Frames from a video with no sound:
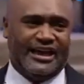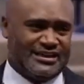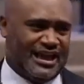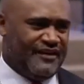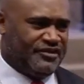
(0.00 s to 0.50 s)
The
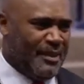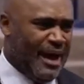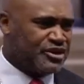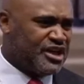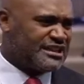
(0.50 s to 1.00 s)
Bible says, the
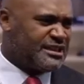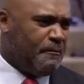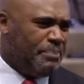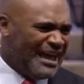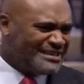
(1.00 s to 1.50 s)
blessing
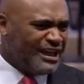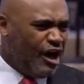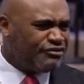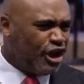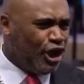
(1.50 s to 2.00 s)
of the
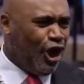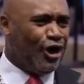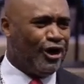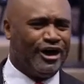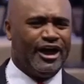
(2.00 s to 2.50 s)
Lord,
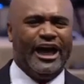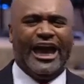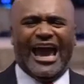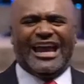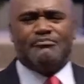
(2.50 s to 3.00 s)
it
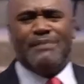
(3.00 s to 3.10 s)
maketh